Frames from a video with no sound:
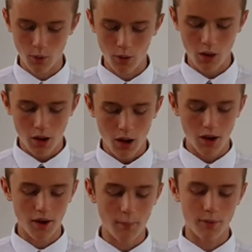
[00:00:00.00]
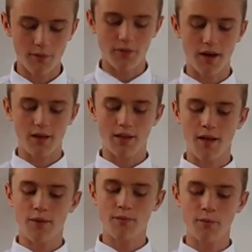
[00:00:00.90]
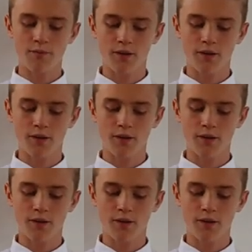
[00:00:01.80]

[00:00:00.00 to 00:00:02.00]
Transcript: for a number of years, and the